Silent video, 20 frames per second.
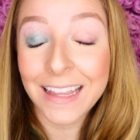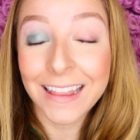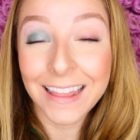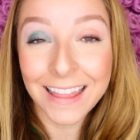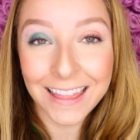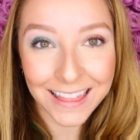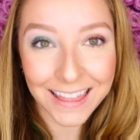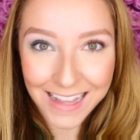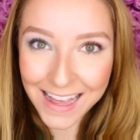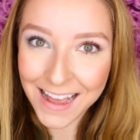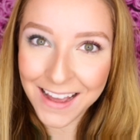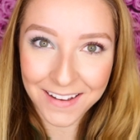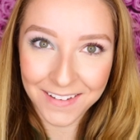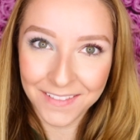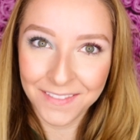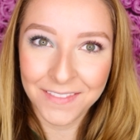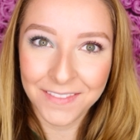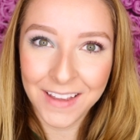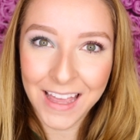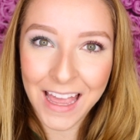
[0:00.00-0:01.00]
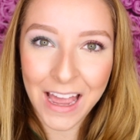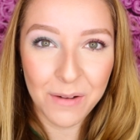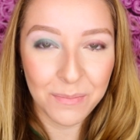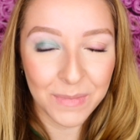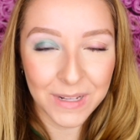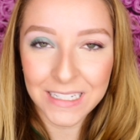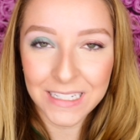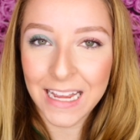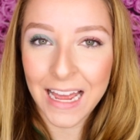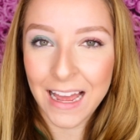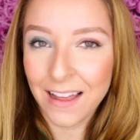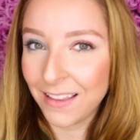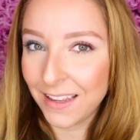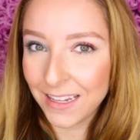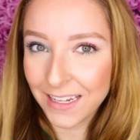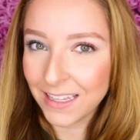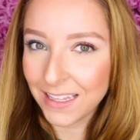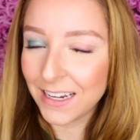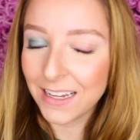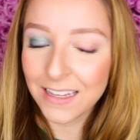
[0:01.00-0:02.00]
love how
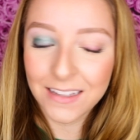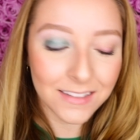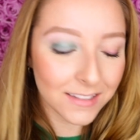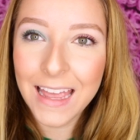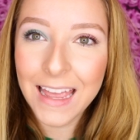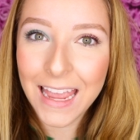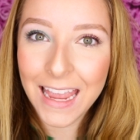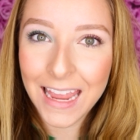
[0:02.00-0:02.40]
metallic it is.